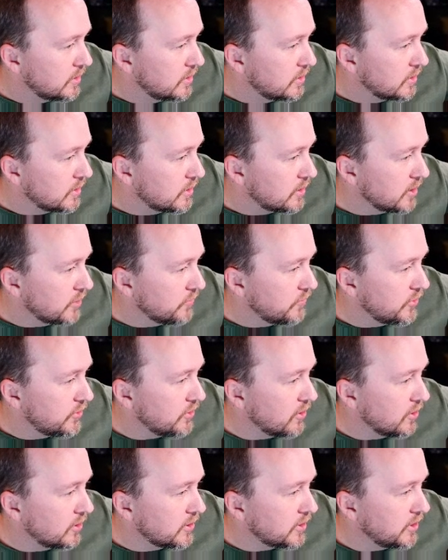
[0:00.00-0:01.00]
Can I fit the
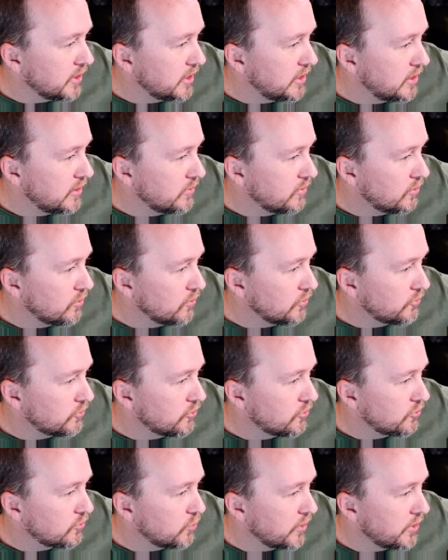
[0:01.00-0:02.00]
ARC into any of the
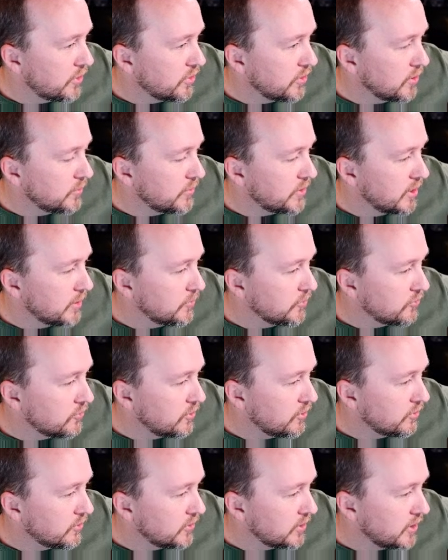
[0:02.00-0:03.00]
holsters with thumb tab
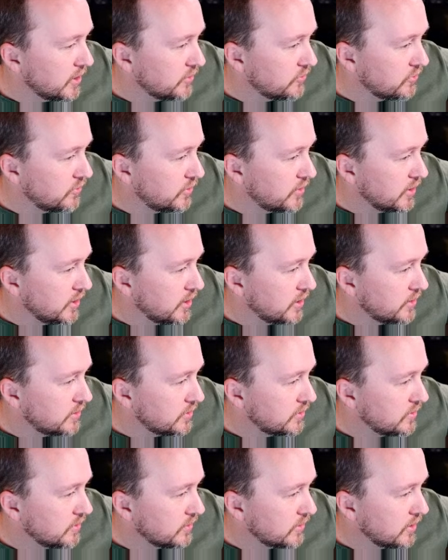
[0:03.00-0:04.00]
installed? Already answered that.
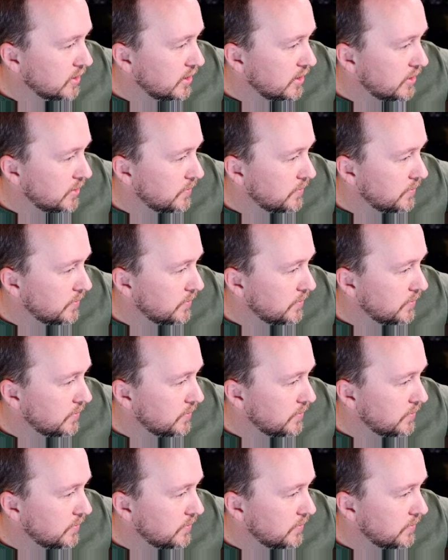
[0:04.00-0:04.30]
Okay.